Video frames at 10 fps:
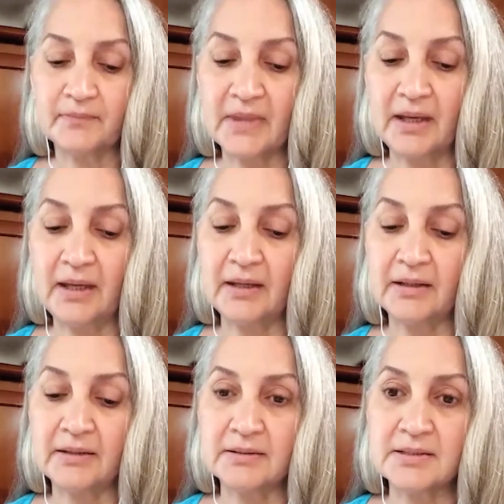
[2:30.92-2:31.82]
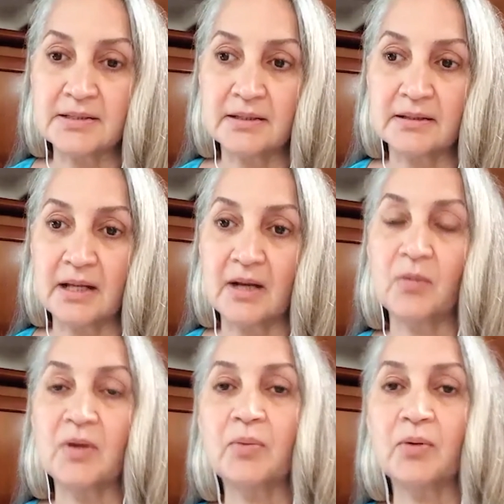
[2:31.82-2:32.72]
And then at
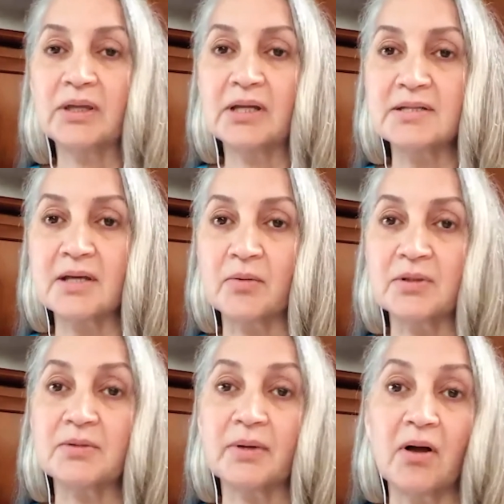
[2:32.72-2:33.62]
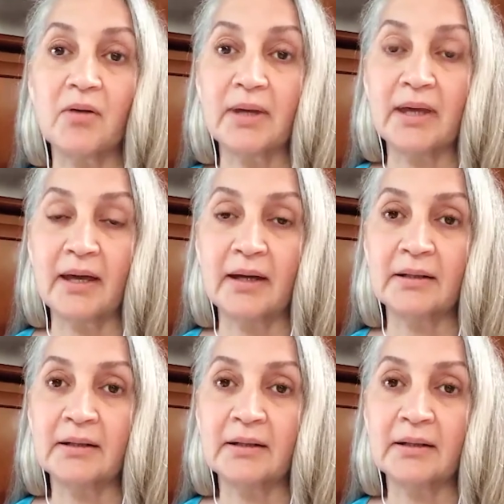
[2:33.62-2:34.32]
one point they said, we're doing all we can.